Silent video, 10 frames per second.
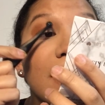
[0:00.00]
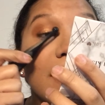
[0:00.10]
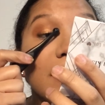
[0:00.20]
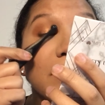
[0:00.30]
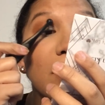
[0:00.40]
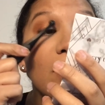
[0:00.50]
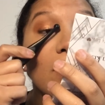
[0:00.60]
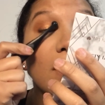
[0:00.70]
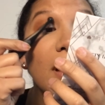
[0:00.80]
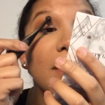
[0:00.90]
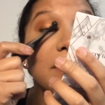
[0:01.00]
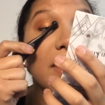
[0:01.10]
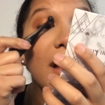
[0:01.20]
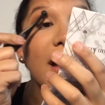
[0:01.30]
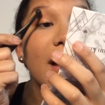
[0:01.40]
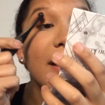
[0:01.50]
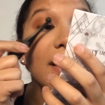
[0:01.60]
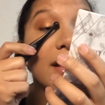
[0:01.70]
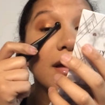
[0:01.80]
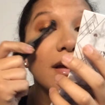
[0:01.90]
kind of pull up the
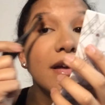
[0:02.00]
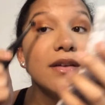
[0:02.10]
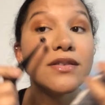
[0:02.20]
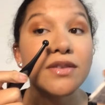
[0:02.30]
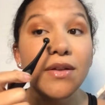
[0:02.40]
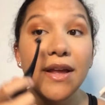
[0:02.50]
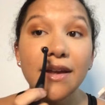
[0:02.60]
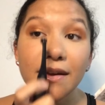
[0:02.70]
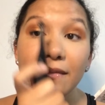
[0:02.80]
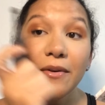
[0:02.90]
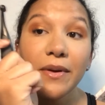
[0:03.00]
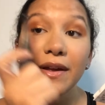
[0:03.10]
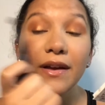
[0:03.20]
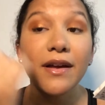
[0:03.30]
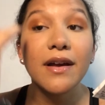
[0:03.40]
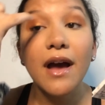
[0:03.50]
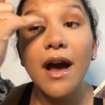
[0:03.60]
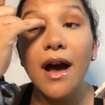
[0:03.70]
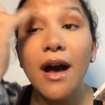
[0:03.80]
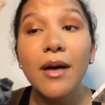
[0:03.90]
eye. So like going
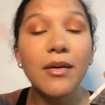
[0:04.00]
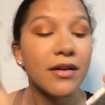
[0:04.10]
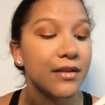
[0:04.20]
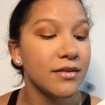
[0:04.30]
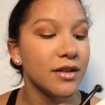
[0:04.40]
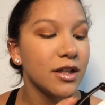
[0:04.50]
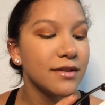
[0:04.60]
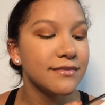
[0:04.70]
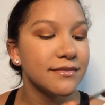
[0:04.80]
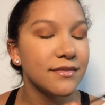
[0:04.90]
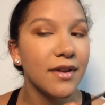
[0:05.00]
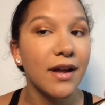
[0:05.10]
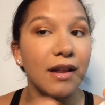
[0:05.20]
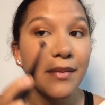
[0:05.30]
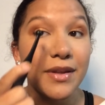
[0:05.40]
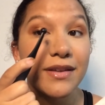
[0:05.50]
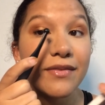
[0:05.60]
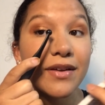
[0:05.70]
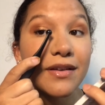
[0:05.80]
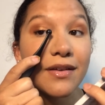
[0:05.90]
up. Let me see
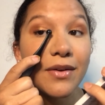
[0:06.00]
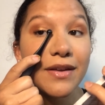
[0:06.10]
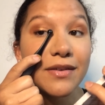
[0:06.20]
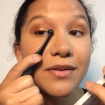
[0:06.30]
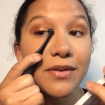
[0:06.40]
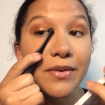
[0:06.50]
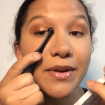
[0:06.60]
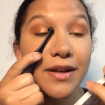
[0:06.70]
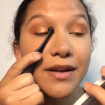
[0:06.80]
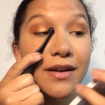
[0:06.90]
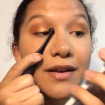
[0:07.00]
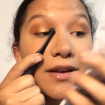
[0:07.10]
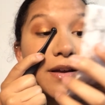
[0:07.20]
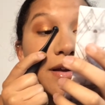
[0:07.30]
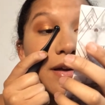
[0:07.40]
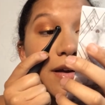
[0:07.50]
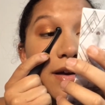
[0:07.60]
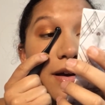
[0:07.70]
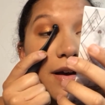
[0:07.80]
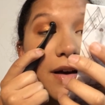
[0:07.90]
if I can. Okay, so you're going
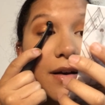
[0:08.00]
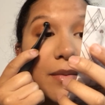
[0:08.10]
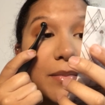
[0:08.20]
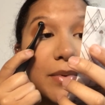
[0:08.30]
up.